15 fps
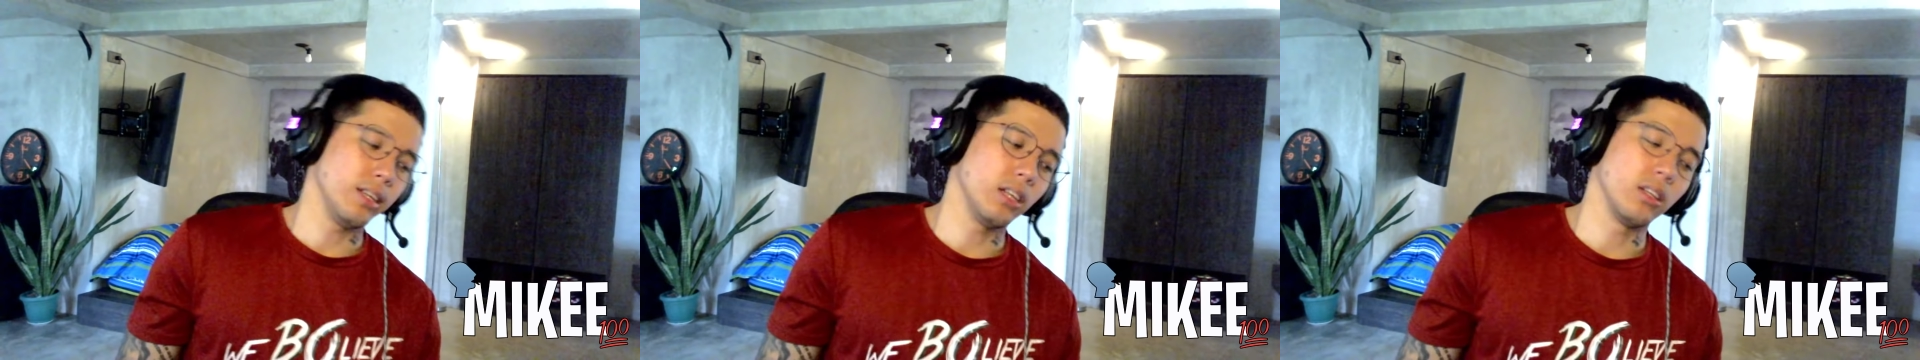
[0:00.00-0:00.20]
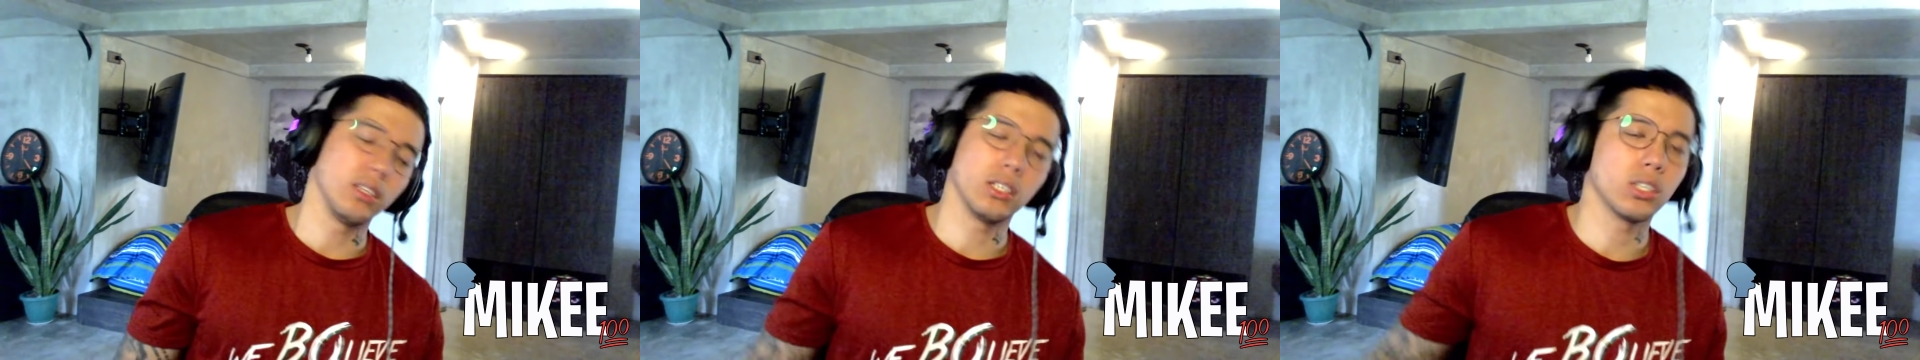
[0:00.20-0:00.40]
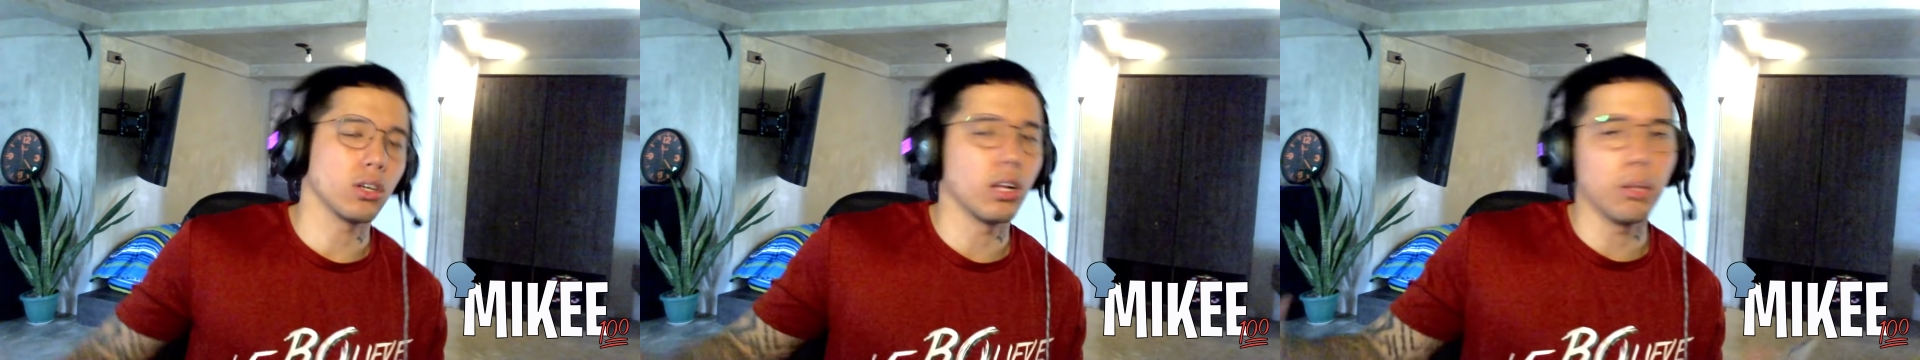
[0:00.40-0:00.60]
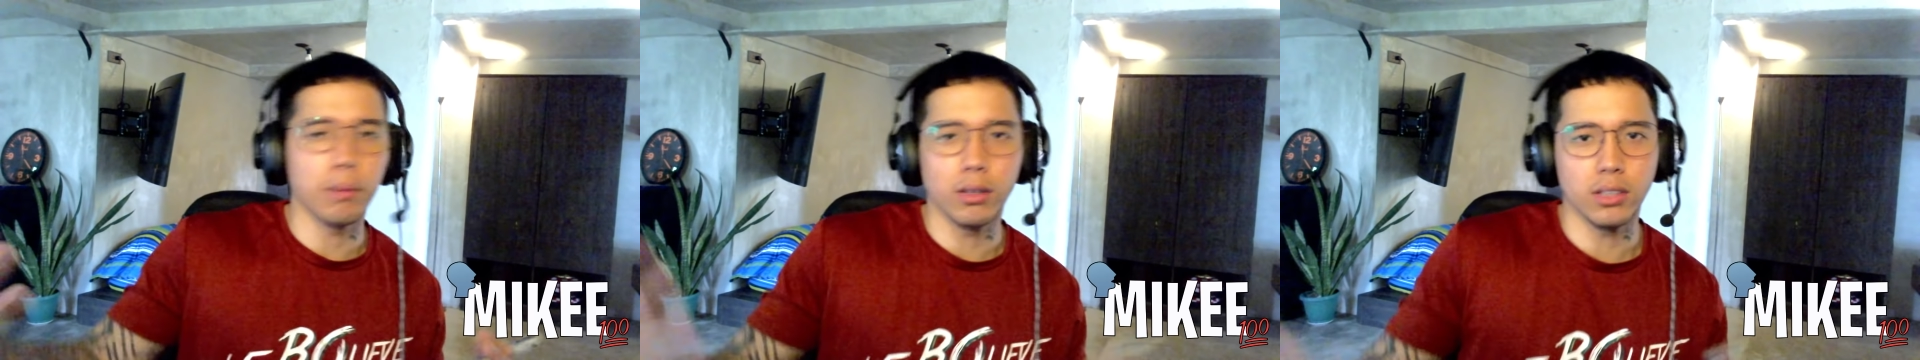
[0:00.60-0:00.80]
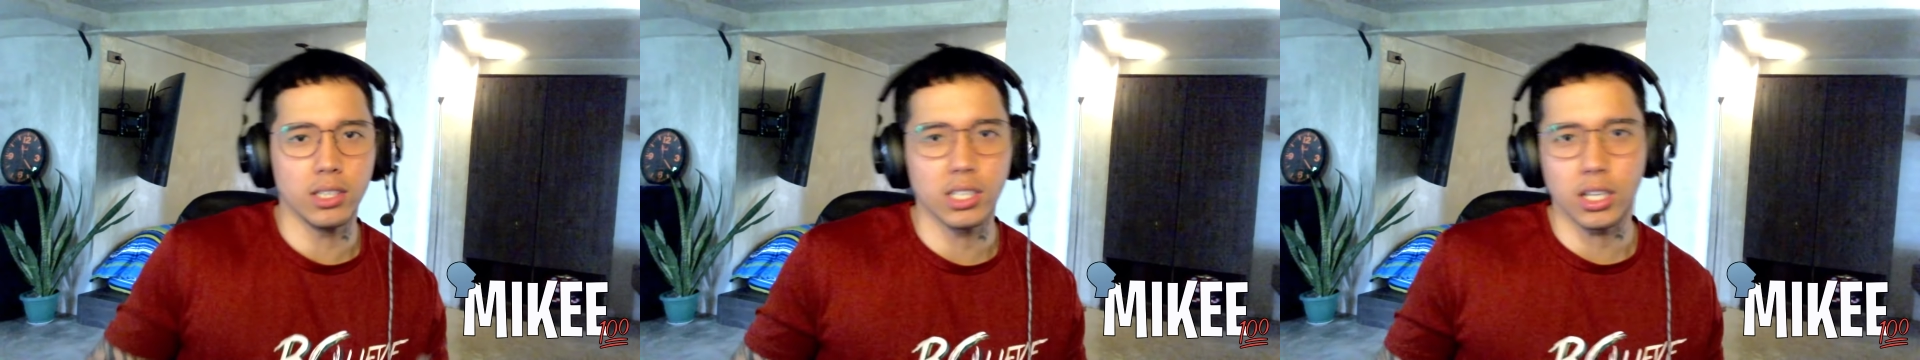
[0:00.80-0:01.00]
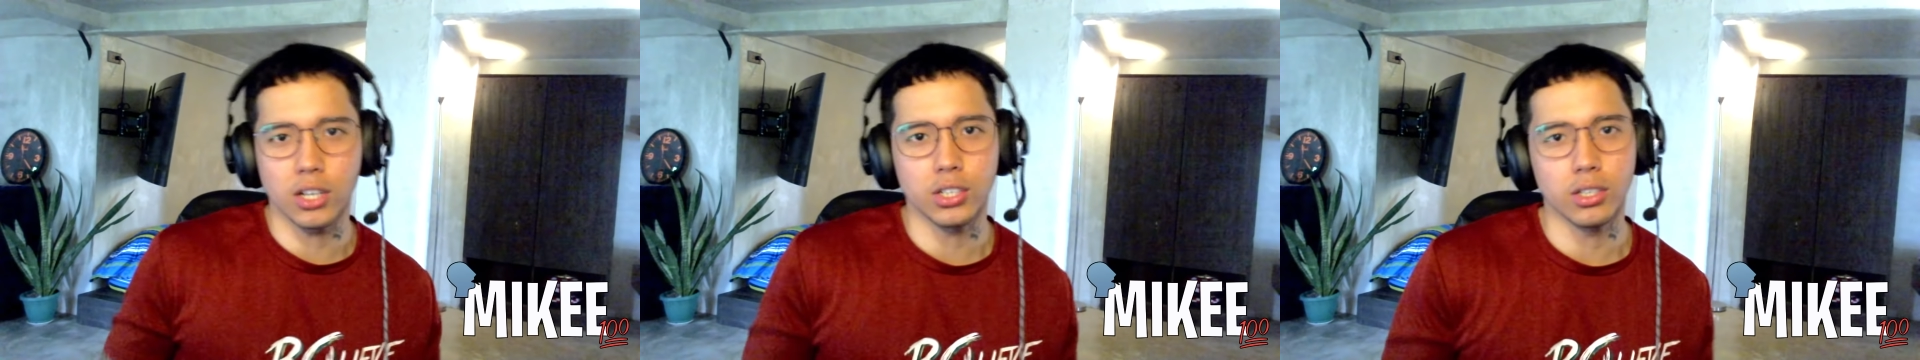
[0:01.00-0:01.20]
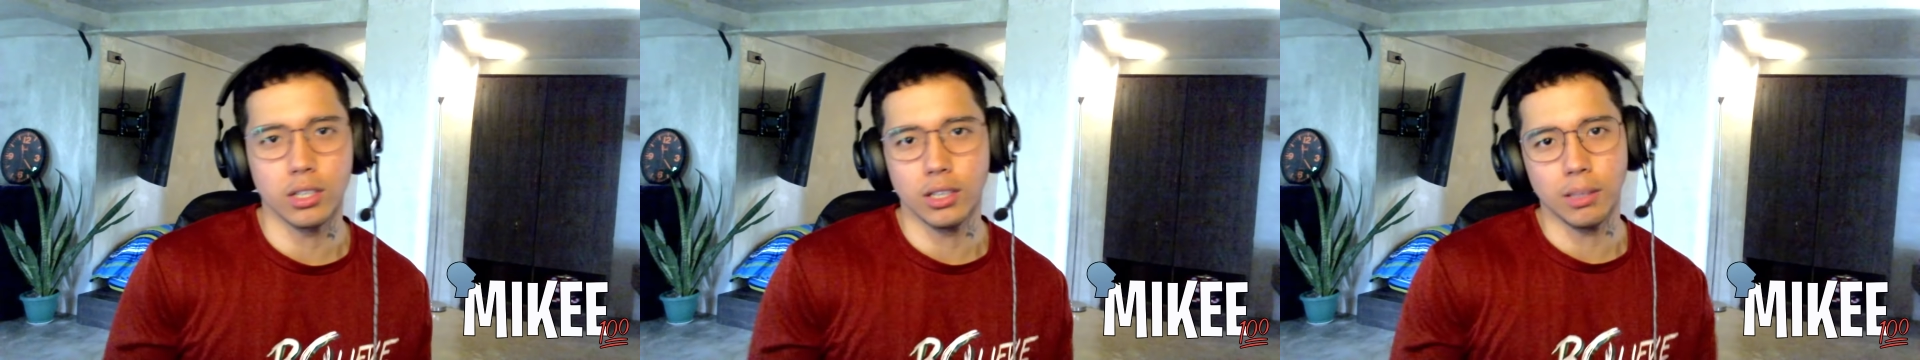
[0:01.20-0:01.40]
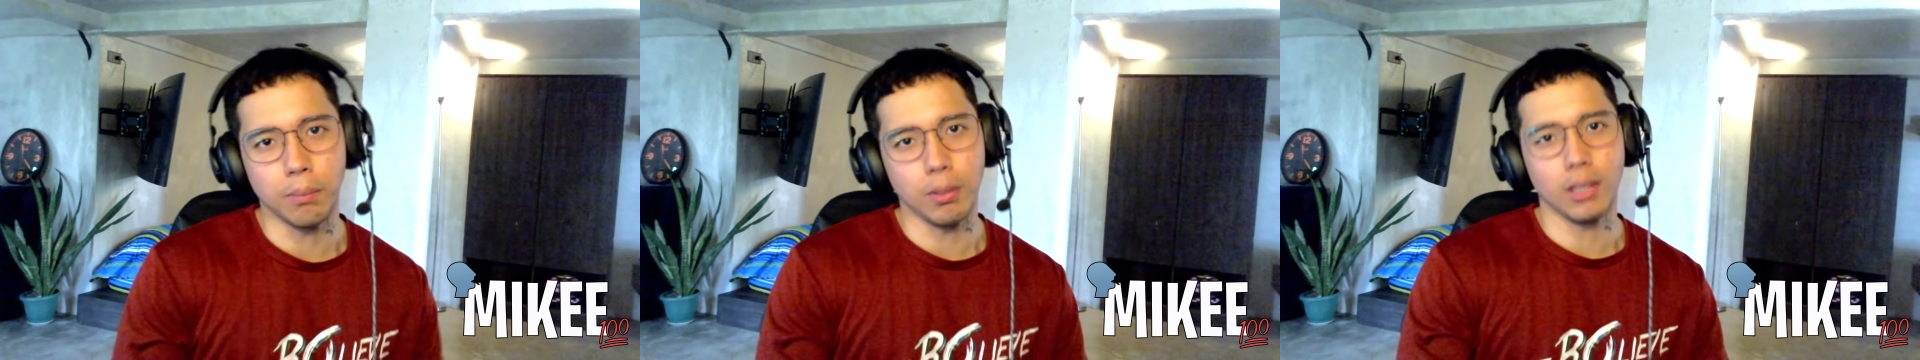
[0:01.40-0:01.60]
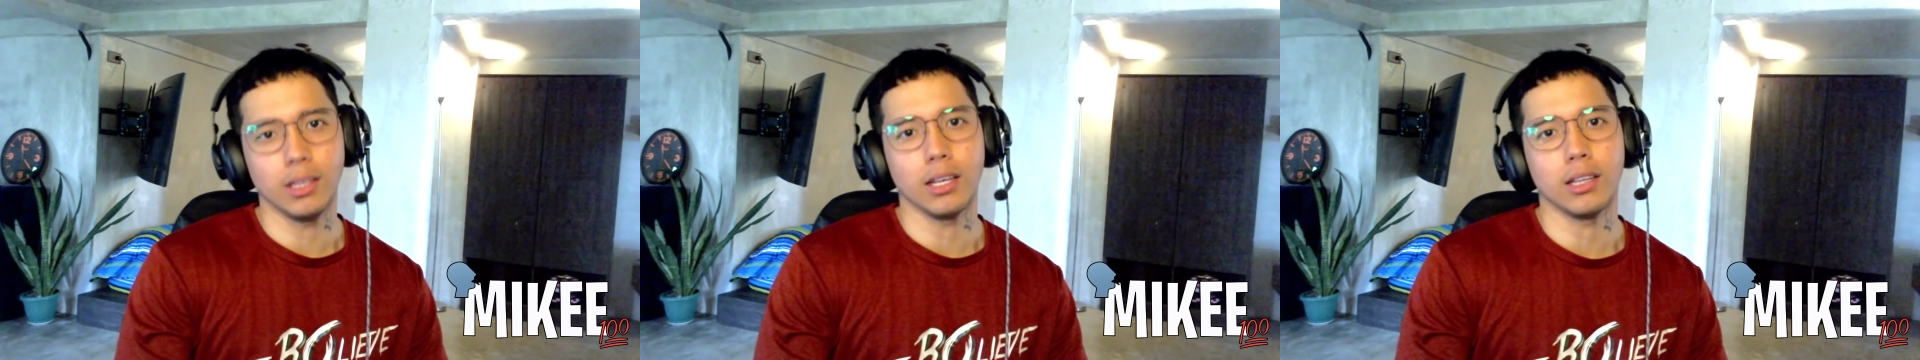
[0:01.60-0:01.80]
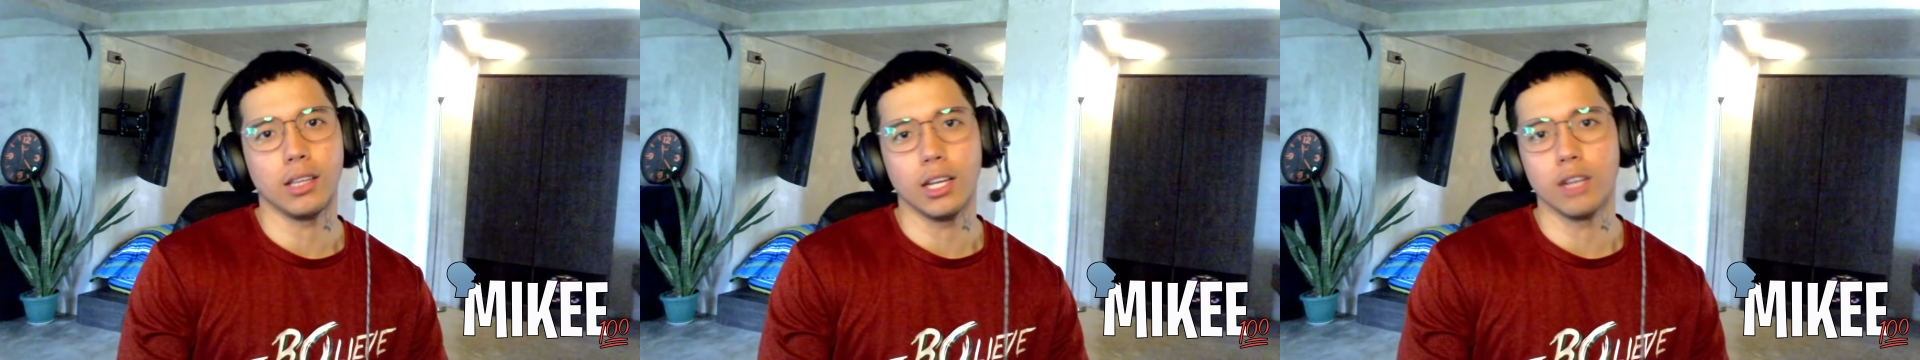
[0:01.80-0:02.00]
this is all about discussion and
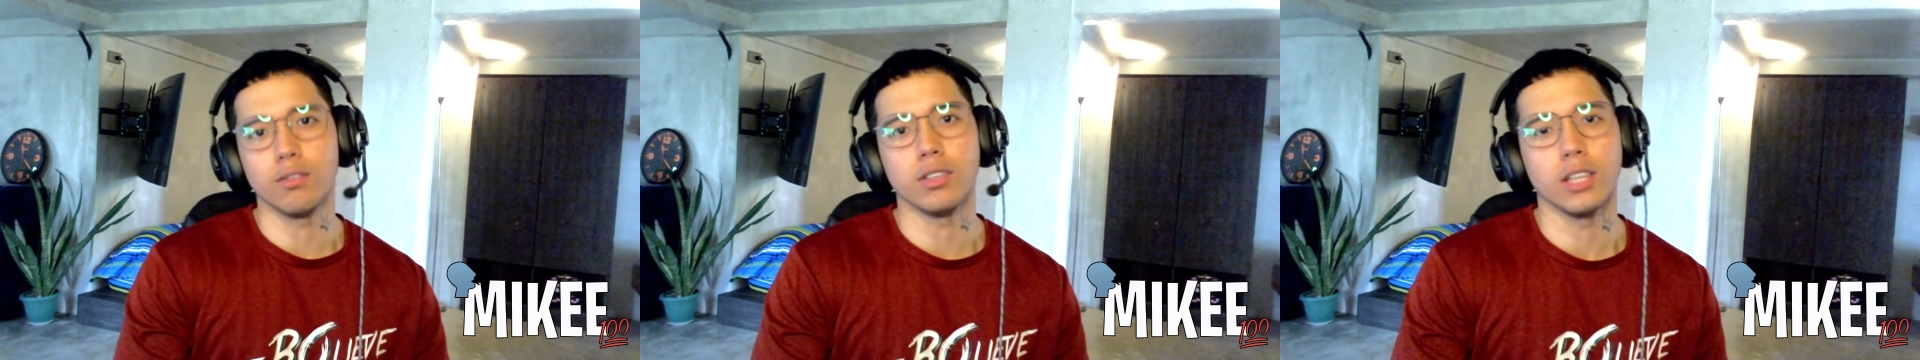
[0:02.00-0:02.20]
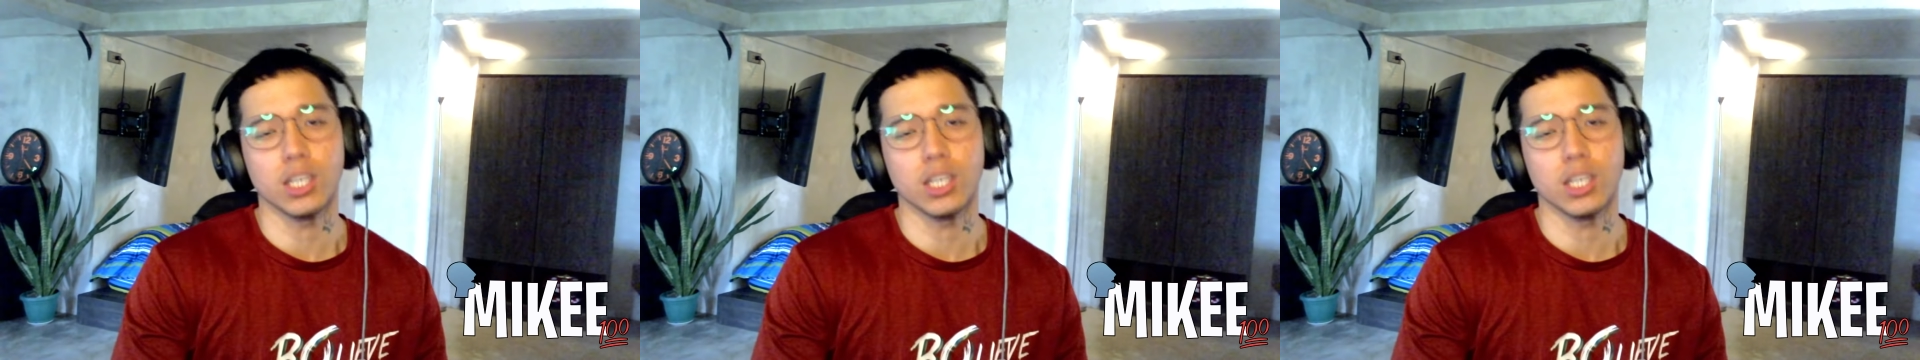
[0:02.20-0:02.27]
debating at the end of the day,